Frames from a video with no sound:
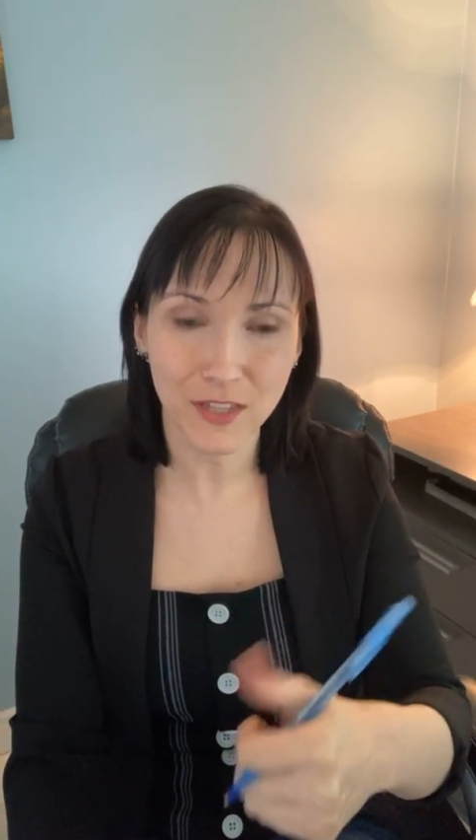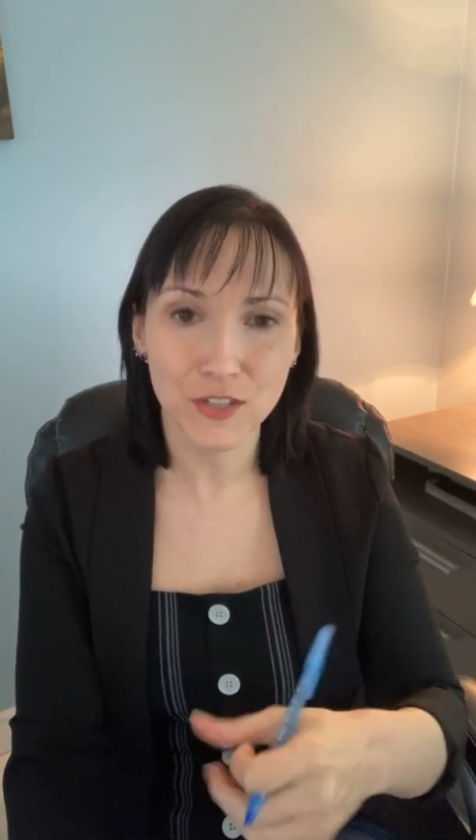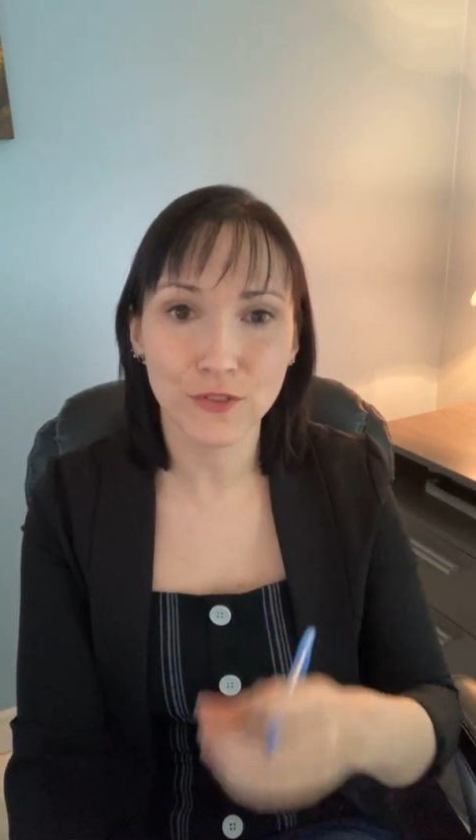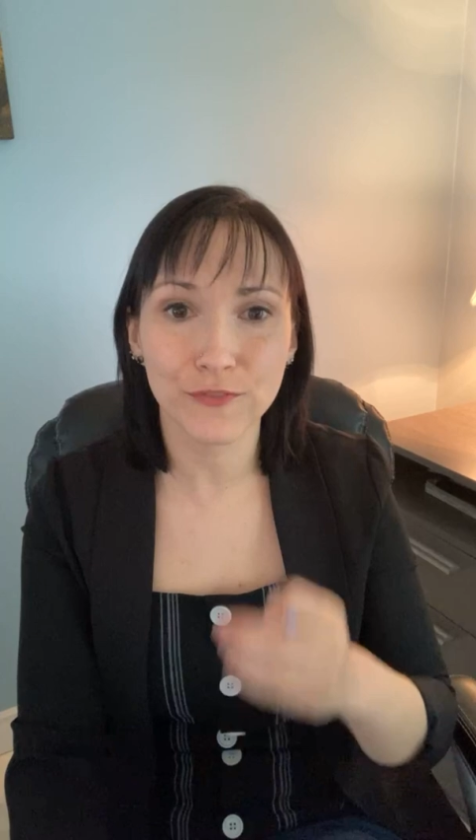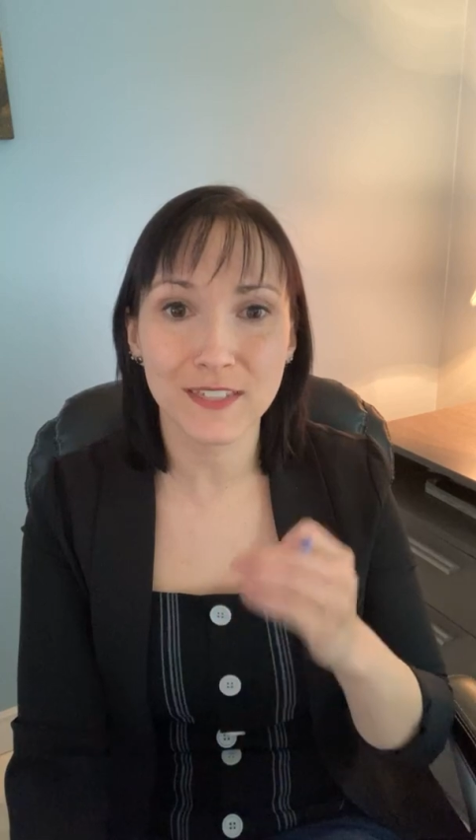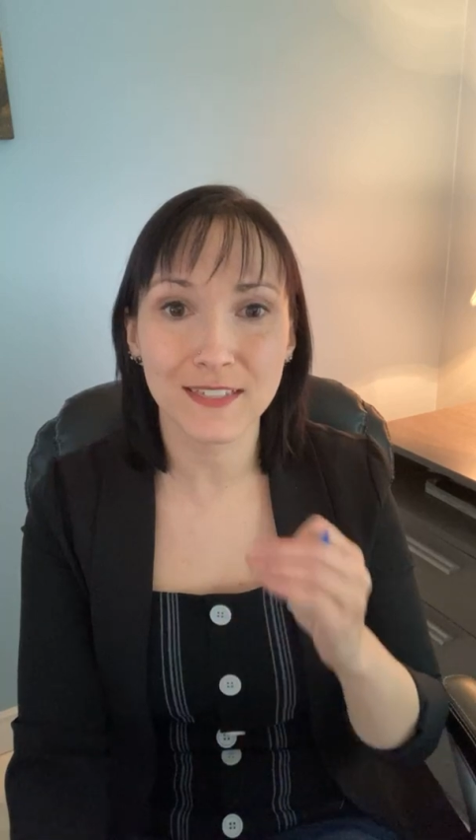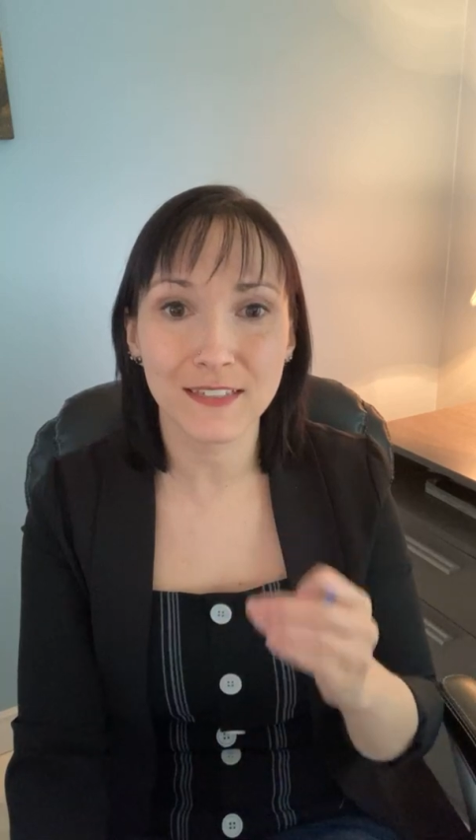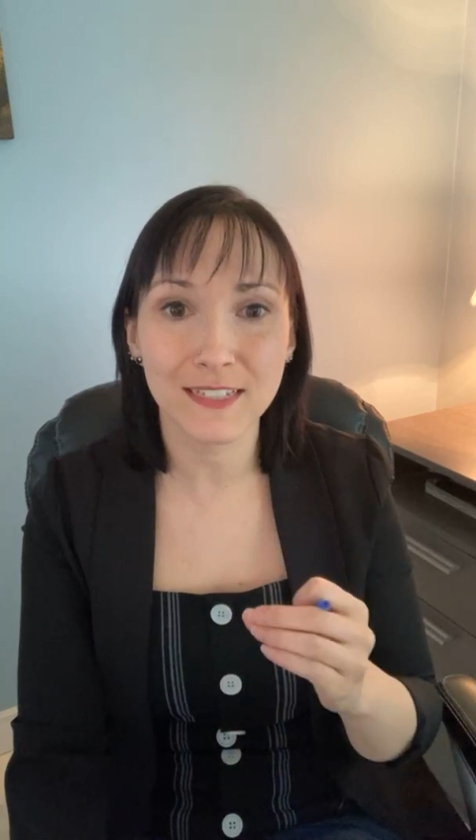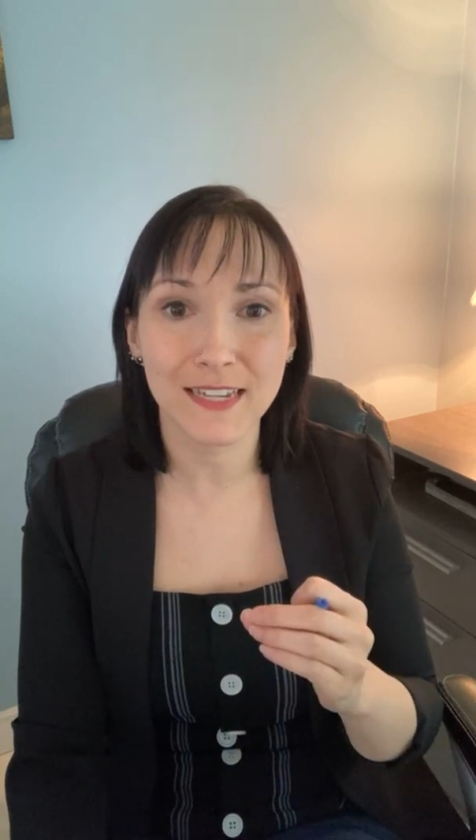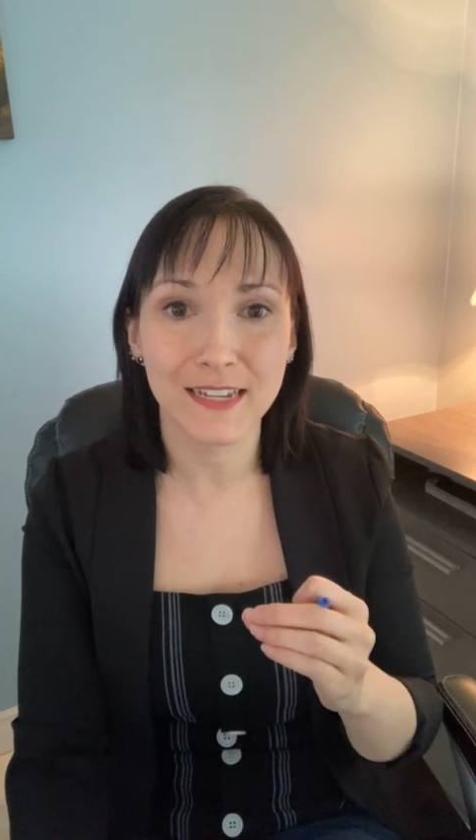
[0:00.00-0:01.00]
So
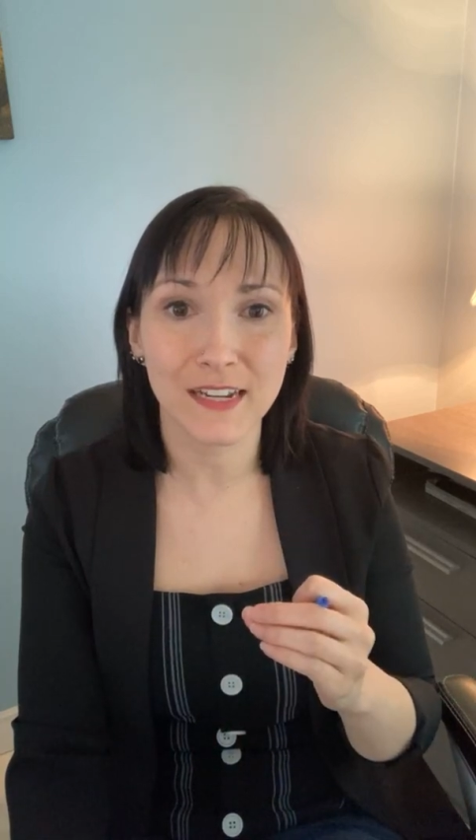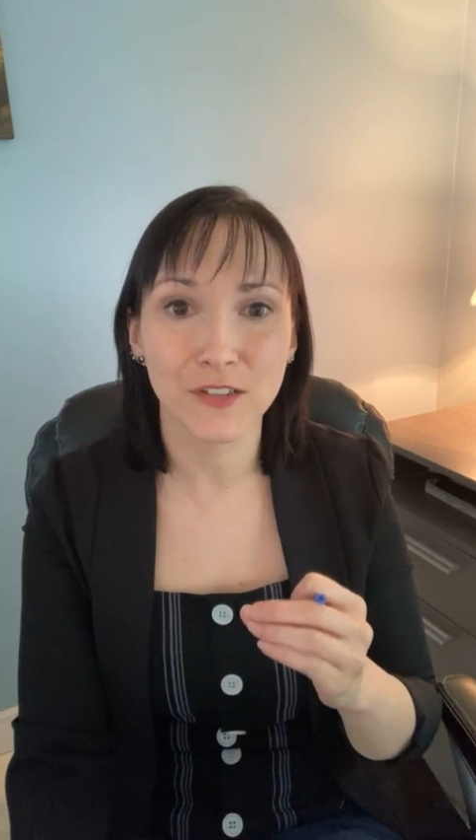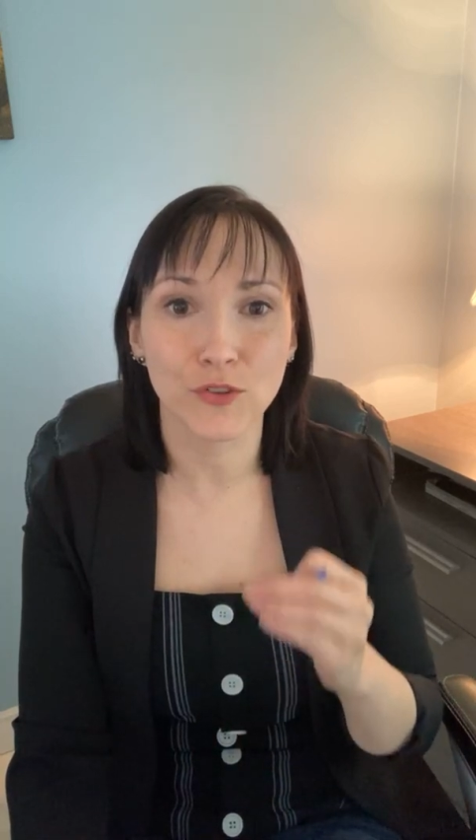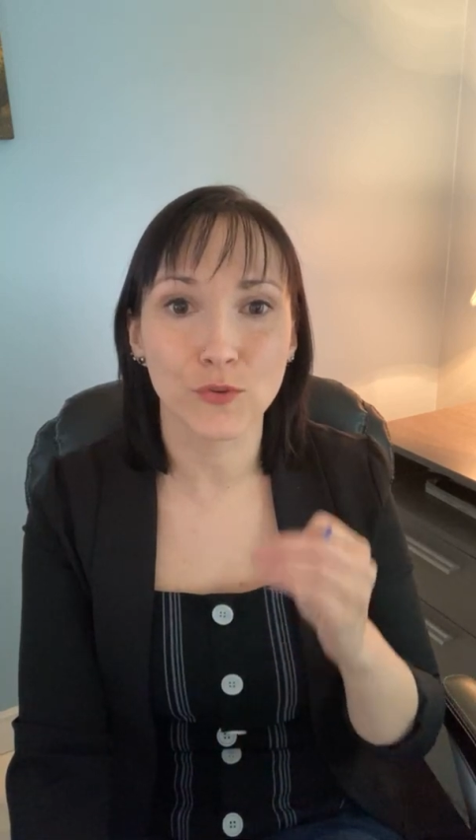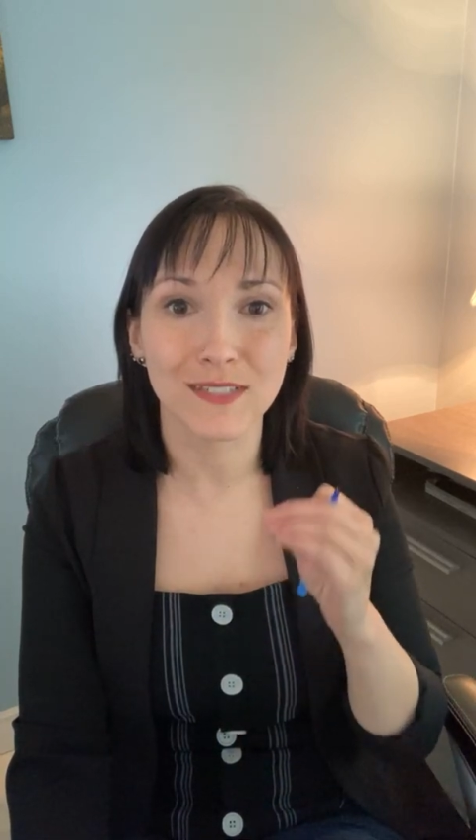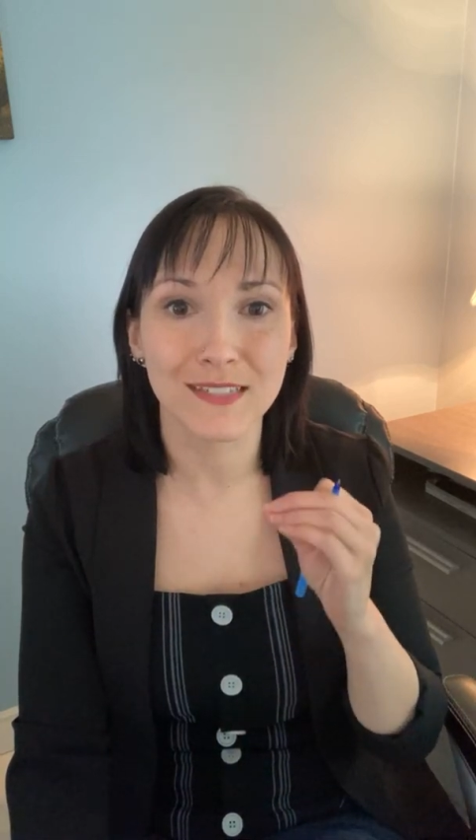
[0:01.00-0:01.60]
facilitating those